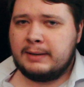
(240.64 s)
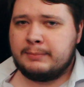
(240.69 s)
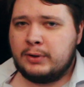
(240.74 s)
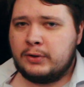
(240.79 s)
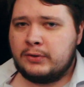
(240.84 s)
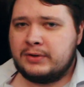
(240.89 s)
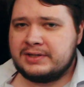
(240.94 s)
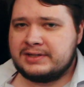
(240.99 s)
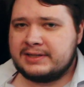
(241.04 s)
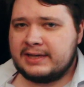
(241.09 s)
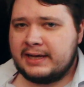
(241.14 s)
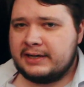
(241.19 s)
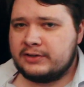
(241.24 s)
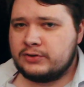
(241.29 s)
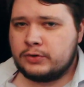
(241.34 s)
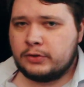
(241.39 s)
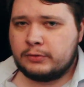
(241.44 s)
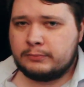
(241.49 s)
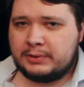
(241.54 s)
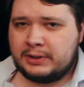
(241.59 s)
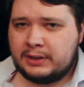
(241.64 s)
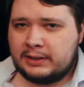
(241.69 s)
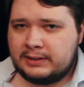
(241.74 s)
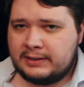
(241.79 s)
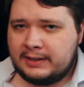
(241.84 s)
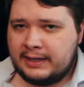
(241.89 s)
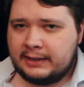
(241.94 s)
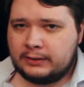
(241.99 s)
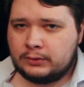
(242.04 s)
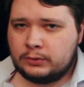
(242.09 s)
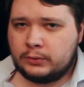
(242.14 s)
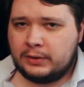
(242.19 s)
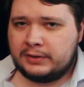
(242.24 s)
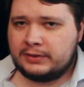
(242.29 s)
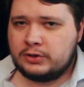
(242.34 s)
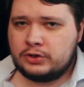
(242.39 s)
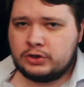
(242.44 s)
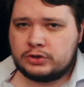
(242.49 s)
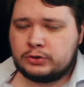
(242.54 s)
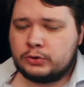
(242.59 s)
about his eyes not being yellow, and
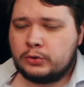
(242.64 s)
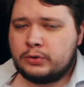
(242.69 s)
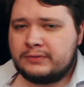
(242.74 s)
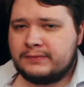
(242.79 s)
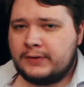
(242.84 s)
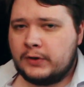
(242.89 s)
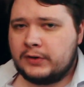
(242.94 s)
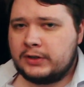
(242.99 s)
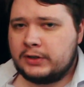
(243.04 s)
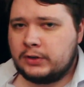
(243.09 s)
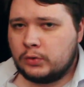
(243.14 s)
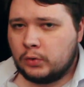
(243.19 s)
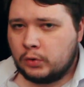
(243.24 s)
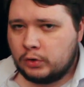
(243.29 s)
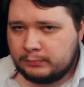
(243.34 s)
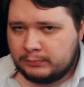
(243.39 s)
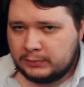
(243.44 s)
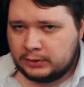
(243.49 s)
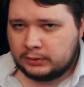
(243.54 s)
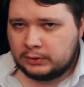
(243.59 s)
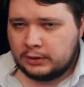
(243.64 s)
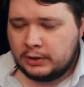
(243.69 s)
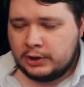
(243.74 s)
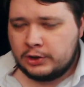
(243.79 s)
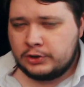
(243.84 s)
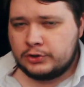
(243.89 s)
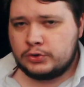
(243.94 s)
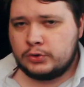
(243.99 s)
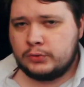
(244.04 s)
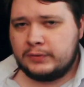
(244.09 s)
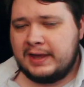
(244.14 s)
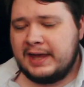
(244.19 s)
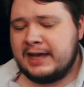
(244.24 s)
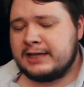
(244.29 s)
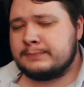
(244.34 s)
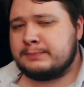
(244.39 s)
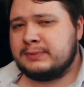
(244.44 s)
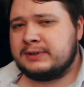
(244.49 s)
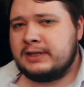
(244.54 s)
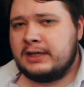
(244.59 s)
they just look very normal. So the
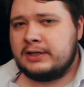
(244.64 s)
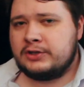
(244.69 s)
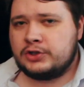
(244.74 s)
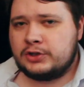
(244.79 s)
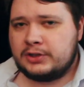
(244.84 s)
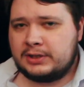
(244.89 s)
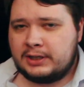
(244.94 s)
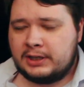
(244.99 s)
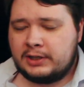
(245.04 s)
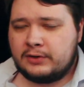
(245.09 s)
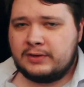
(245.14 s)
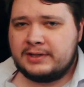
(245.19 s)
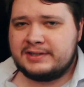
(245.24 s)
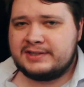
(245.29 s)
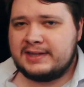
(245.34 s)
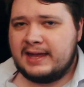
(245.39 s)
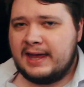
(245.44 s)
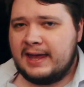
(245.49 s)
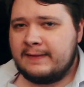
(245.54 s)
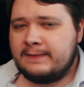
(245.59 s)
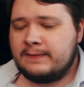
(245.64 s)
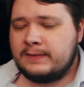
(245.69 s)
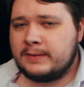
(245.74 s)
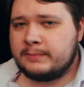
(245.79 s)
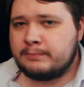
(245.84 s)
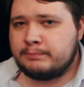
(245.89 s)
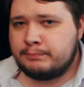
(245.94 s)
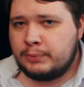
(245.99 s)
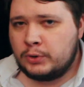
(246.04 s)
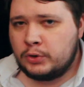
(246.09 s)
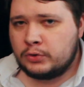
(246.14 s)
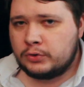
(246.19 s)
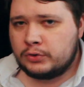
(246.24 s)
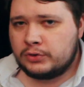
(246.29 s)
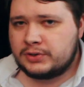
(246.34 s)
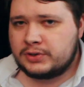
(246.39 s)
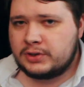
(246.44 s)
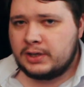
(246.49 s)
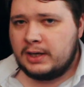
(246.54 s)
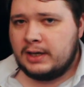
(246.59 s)
explanation here is that in the
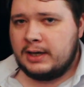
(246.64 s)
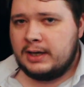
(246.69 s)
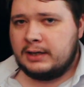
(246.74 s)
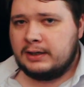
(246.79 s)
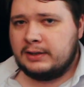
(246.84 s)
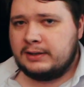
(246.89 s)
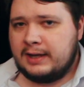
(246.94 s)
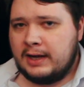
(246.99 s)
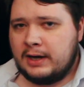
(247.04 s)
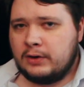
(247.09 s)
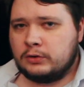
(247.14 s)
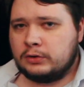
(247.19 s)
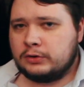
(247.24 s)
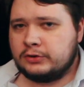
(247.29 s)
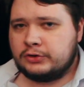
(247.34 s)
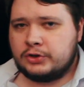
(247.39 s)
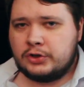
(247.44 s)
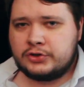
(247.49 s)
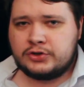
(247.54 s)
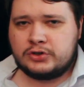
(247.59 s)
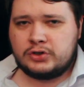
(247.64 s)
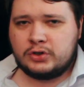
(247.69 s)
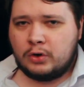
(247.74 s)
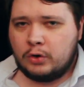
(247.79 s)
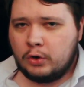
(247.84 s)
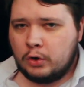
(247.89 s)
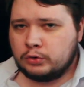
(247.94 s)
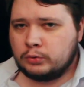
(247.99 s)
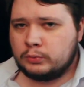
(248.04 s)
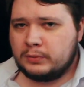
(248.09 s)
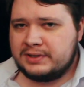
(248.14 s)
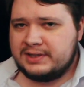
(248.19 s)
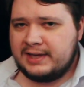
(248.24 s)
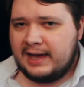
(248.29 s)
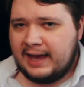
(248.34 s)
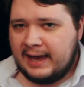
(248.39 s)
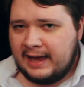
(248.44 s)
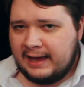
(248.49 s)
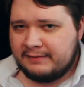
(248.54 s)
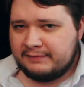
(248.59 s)
books, Geralt doesn't always
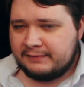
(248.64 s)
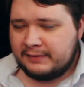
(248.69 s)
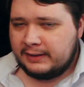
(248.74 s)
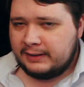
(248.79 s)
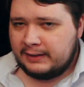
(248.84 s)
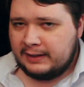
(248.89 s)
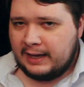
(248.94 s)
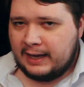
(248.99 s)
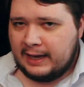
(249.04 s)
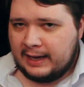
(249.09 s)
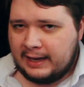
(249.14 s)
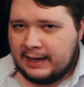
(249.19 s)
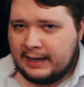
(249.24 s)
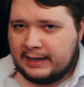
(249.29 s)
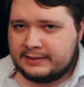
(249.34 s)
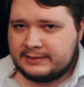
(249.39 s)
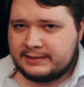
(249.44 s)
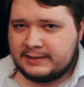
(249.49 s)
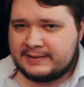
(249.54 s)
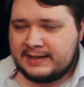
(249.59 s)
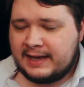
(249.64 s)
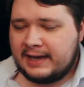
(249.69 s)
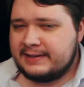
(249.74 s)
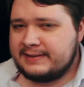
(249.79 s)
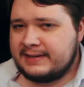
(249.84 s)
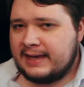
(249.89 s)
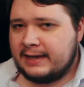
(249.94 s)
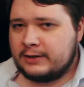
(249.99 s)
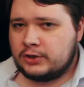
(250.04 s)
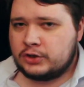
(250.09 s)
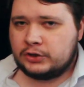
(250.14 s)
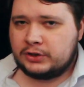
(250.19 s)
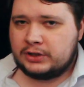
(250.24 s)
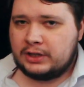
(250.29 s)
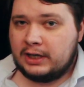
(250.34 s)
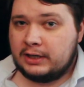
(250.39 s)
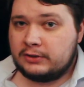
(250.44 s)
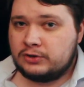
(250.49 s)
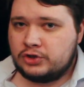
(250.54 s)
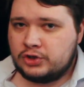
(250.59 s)
have cat eyes. His eyes
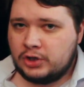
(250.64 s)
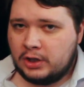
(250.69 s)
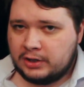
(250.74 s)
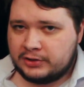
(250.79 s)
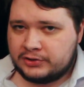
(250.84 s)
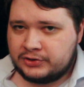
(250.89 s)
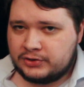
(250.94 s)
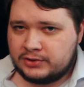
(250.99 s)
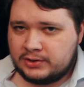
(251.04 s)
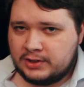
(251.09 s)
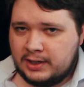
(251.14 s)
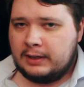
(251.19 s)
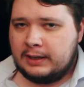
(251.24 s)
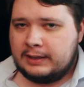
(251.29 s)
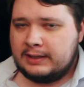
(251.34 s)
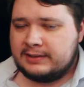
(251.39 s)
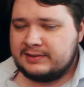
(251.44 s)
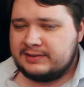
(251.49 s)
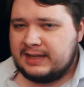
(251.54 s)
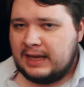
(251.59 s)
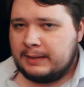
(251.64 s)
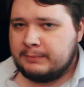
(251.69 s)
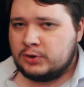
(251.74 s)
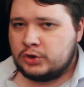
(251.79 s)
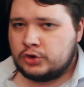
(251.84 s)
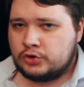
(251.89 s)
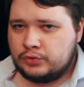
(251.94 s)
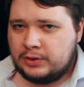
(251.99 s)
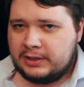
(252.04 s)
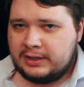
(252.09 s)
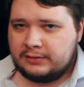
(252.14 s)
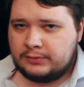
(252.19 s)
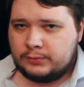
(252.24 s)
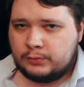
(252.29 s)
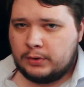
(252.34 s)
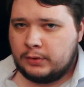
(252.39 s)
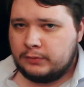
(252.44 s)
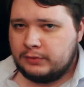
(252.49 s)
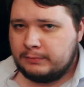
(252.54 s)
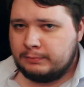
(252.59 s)
actually adjust, and it is demonstrated
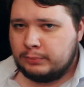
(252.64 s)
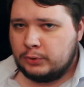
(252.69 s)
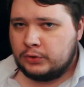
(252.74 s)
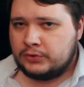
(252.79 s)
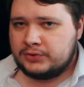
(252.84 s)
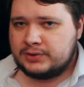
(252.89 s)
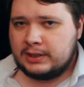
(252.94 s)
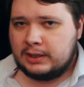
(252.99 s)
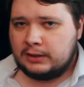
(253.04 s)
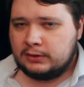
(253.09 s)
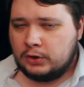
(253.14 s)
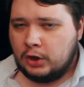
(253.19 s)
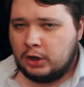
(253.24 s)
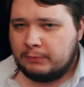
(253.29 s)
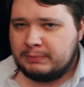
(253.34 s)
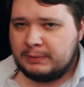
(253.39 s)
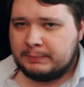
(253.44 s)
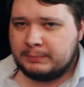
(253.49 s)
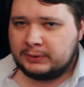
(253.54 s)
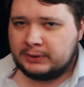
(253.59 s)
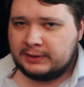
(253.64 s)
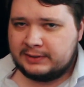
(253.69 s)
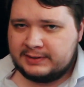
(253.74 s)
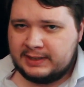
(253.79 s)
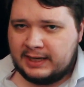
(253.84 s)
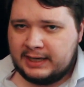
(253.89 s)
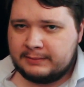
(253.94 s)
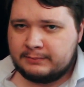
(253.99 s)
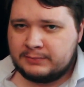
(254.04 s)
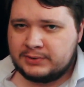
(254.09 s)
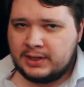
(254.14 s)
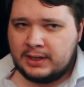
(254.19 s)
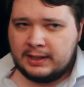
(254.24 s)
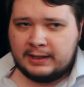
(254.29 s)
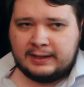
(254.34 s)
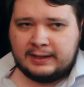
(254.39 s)
throughout the books that a lot of people at times